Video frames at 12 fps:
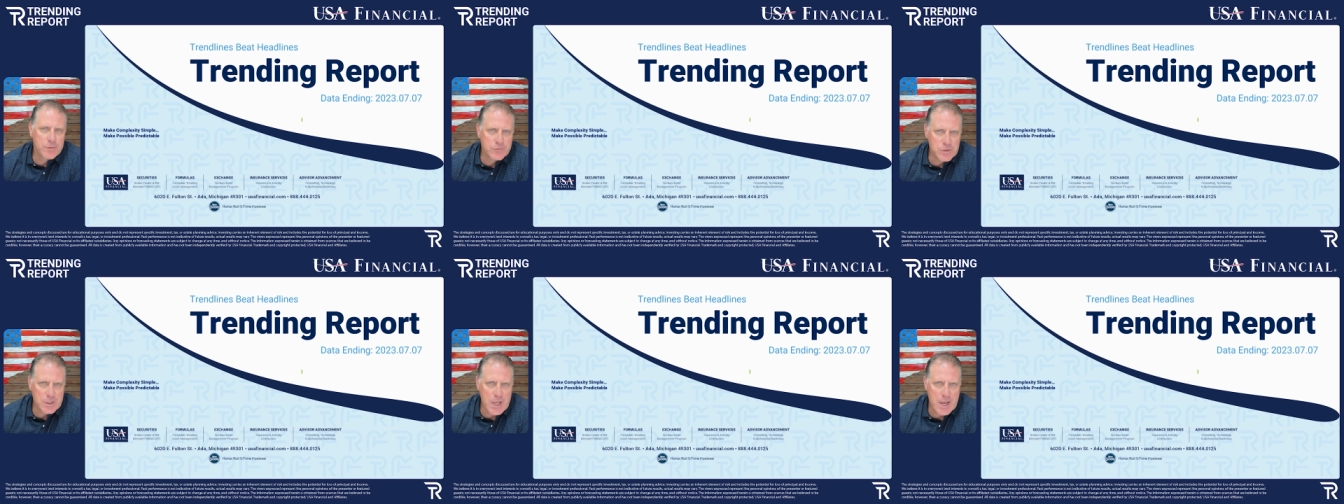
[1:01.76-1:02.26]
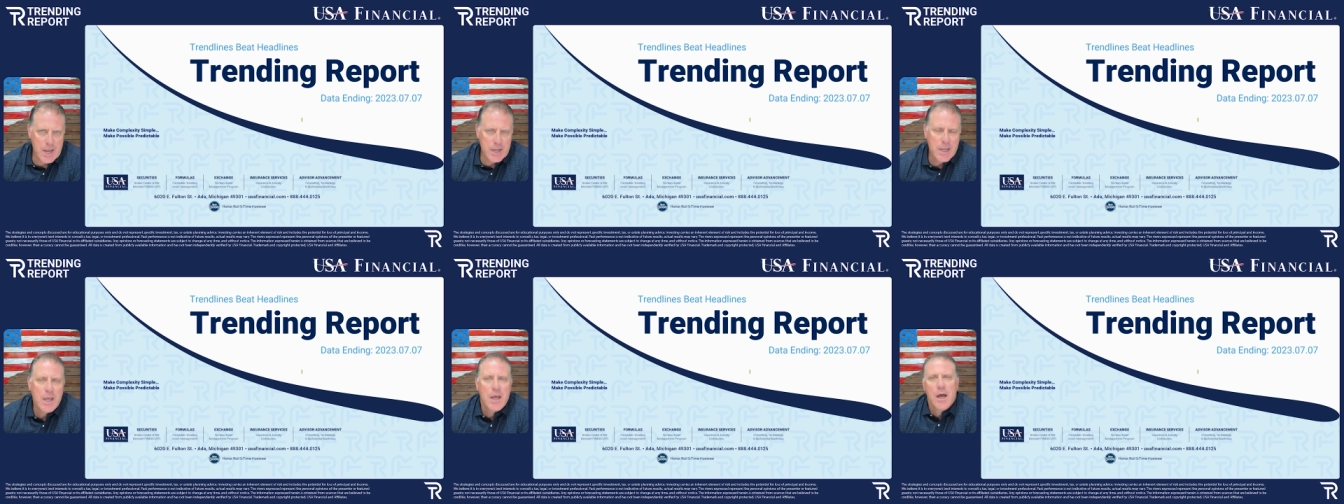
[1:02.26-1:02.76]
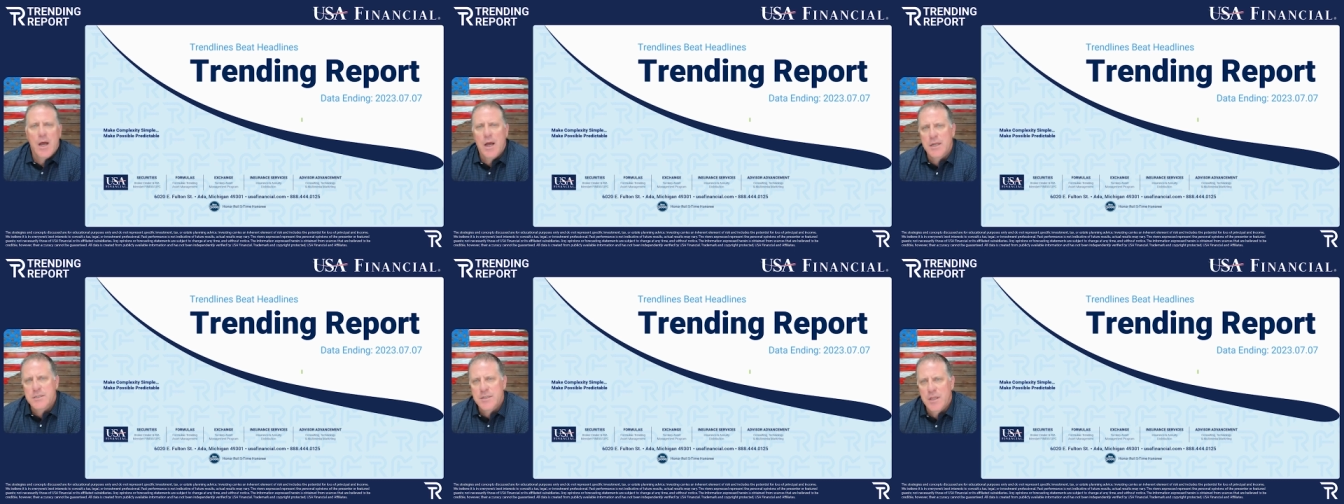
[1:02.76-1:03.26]
4th of July
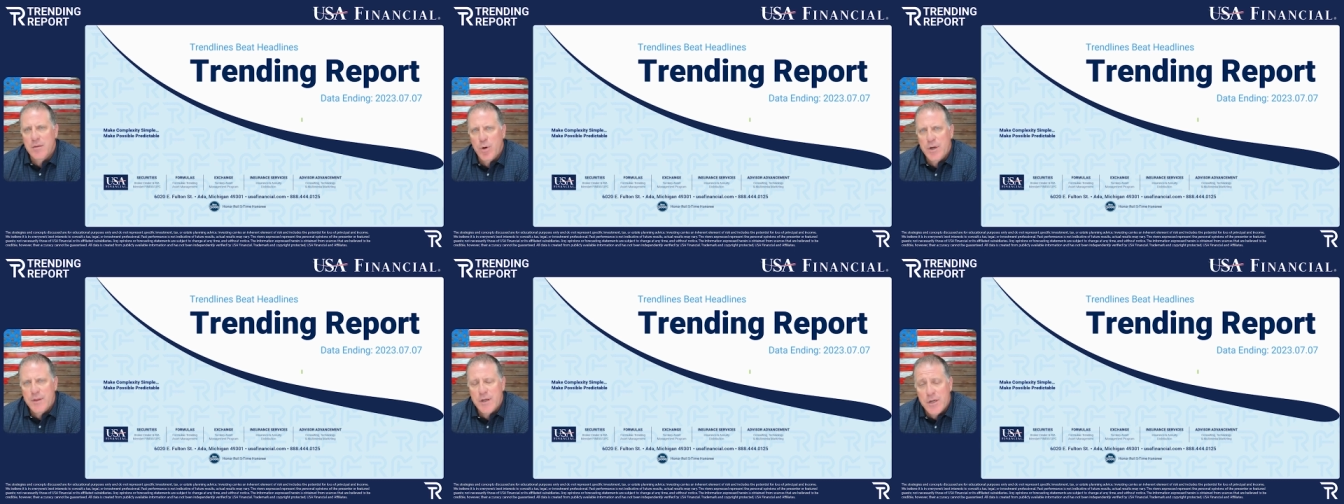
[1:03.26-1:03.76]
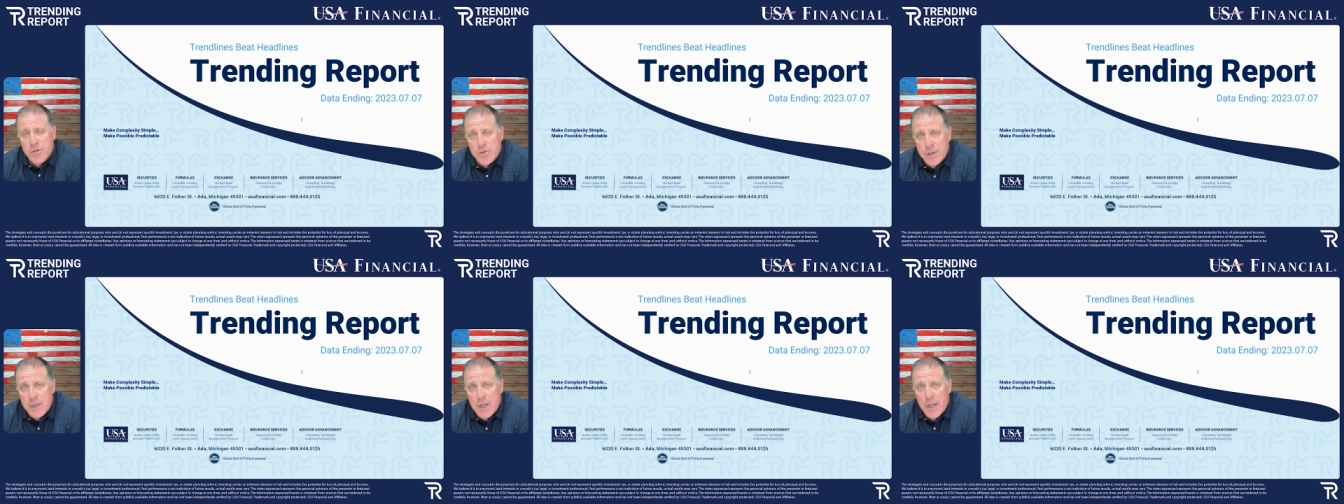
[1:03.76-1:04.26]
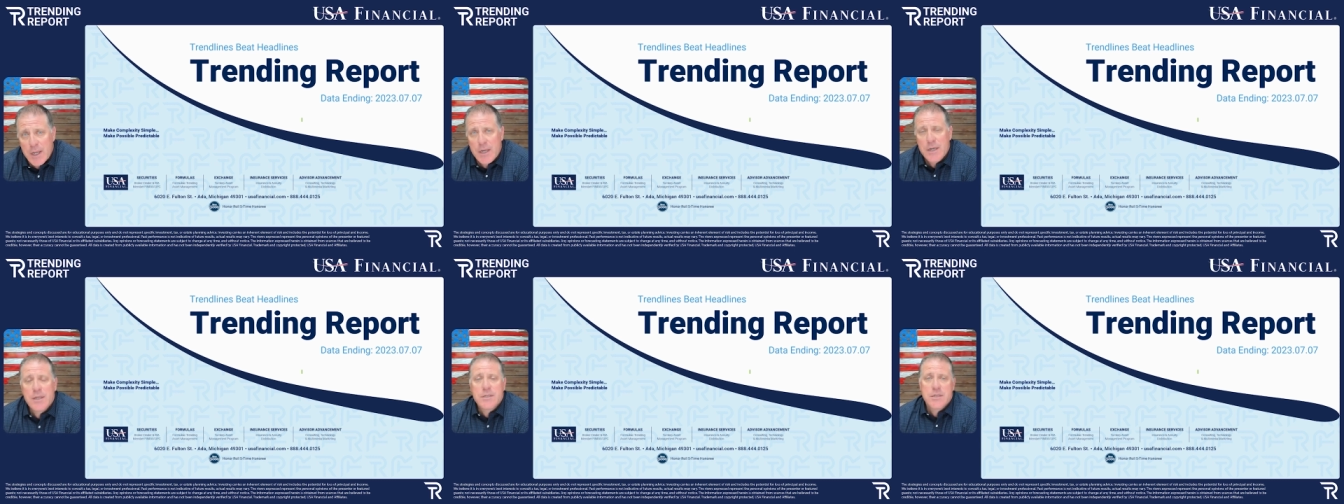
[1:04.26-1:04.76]
celebrating the country
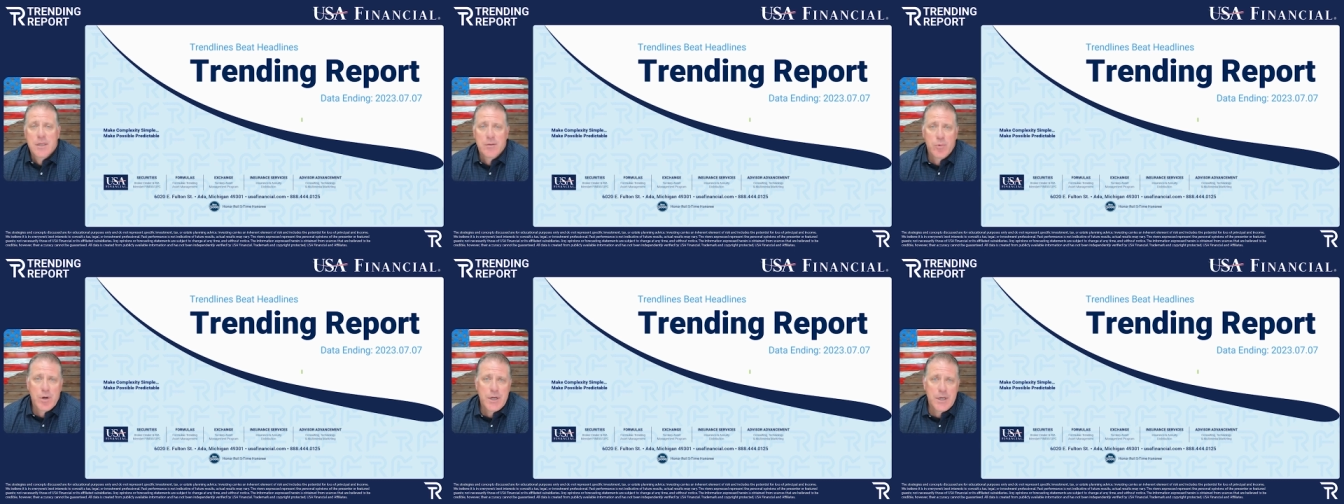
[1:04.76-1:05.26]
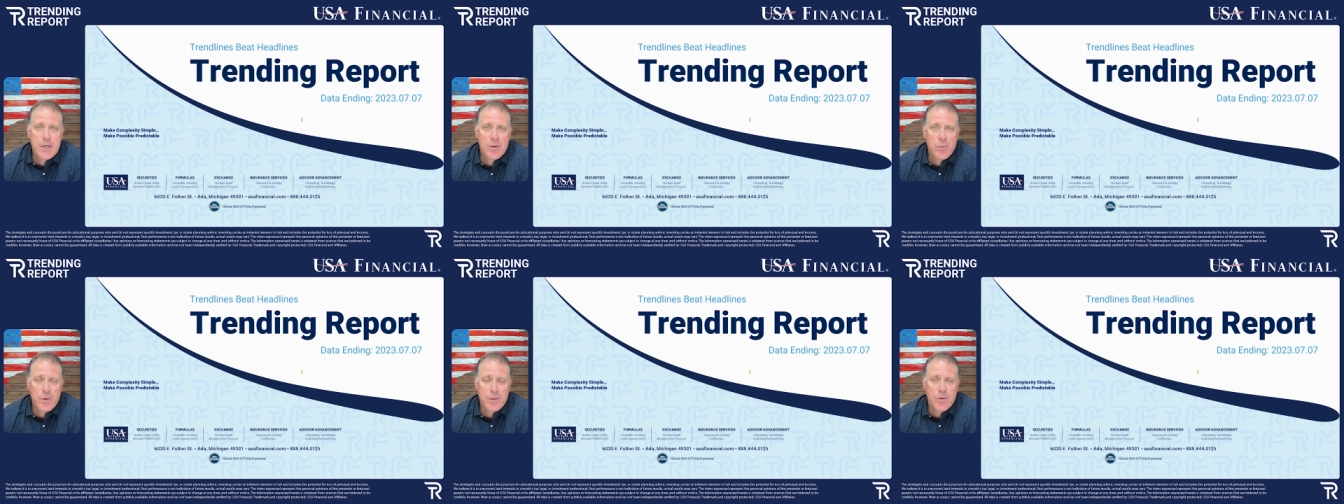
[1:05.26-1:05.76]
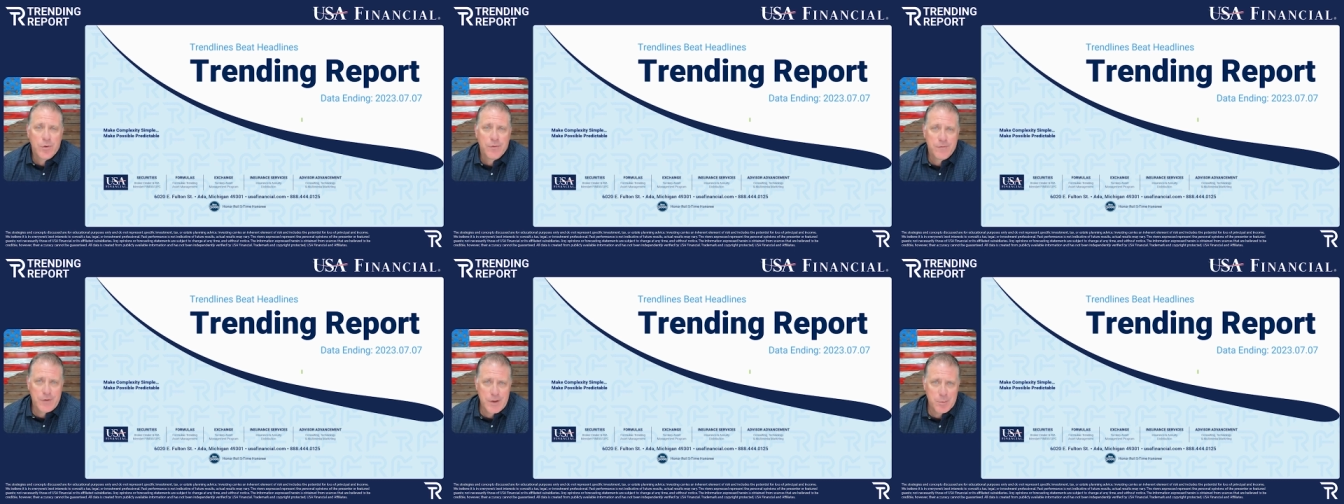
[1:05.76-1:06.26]
and celebrating with your
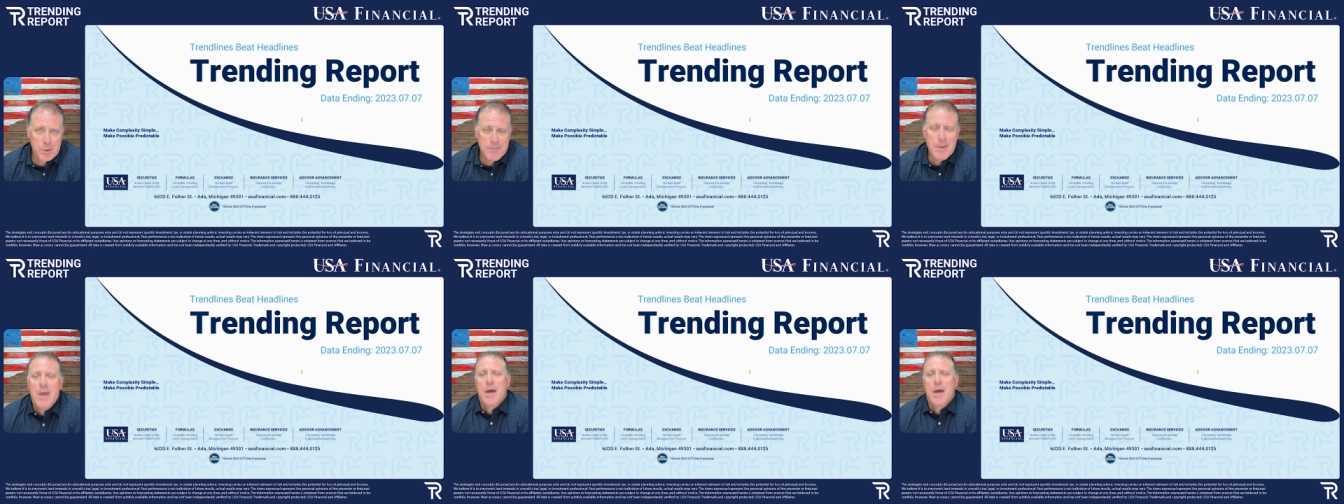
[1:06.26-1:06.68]
family.